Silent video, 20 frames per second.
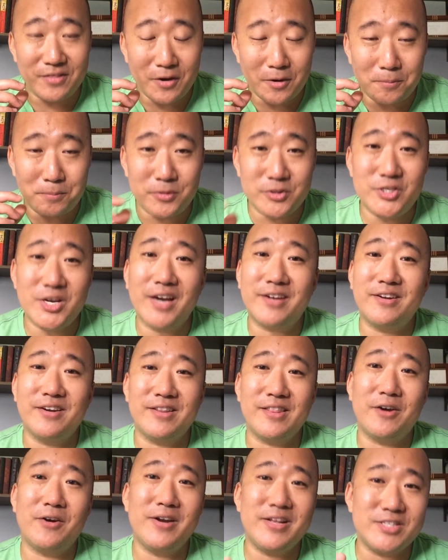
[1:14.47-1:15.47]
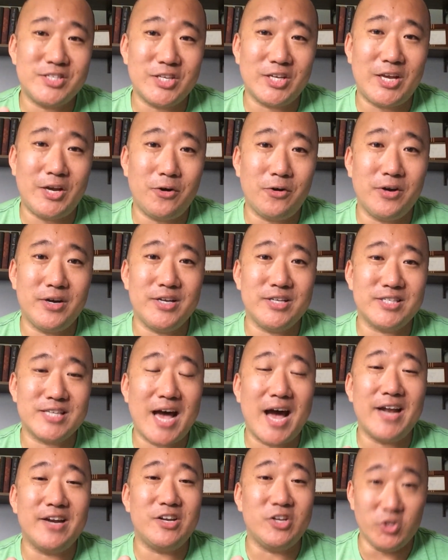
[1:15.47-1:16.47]
they're projecting their insecurities
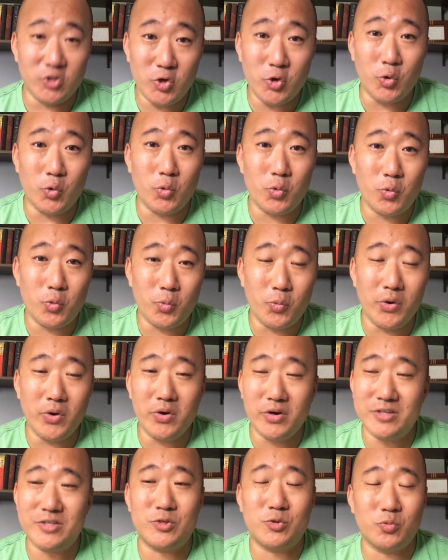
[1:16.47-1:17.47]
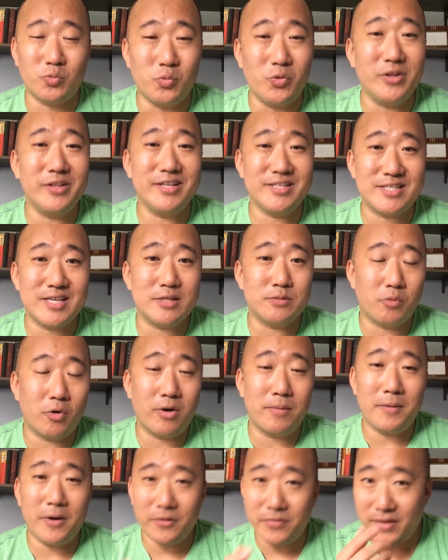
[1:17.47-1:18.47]
onto you, which really says
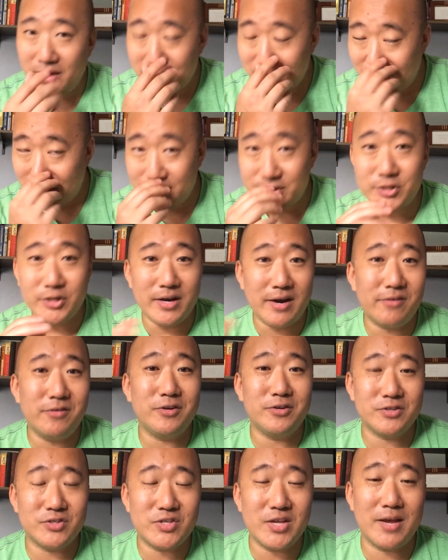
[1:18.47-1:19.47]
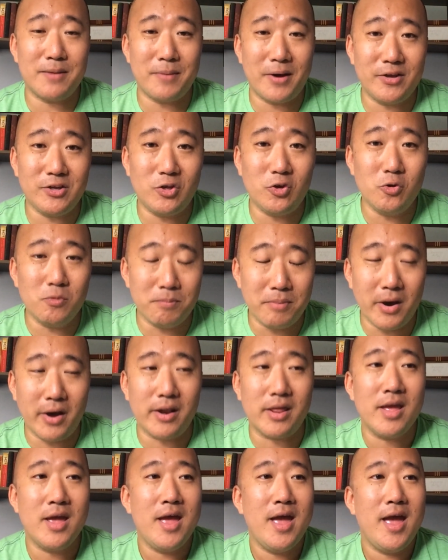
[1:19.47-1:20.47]
more about them than it should ever say about you.
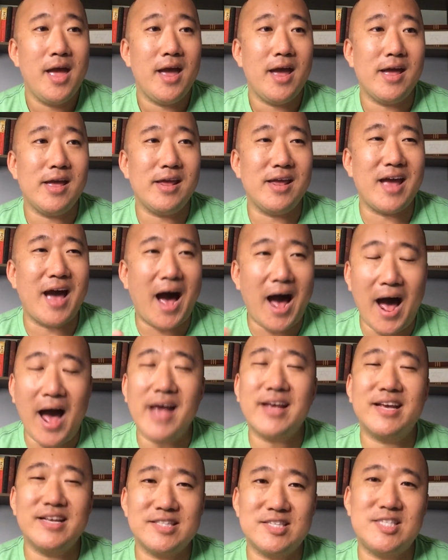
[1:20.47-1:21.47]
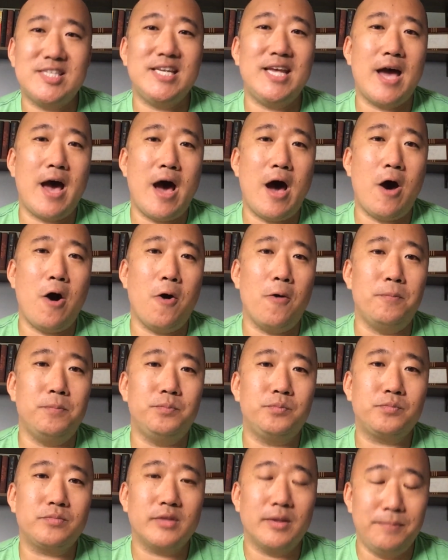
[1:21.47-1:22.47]
But I can see how
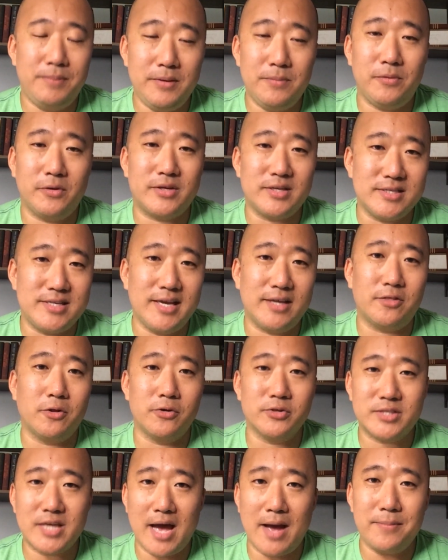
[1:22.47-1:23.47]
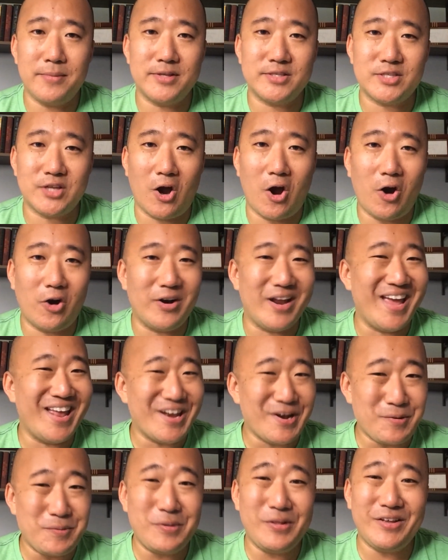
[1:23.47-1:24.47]
people can take those comments to heart,
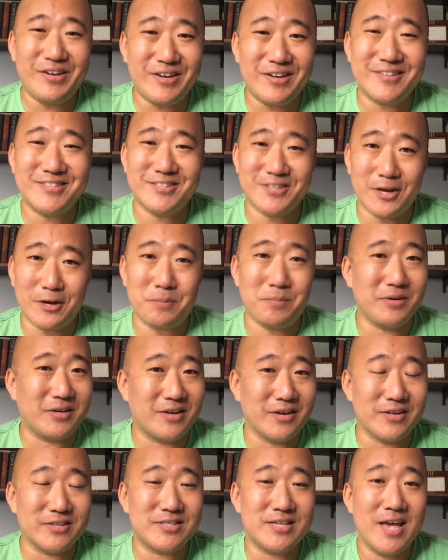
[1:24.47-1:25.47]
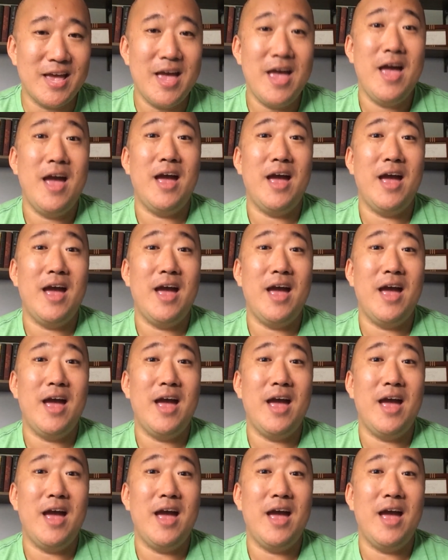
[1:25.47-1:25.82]
and it really does suck because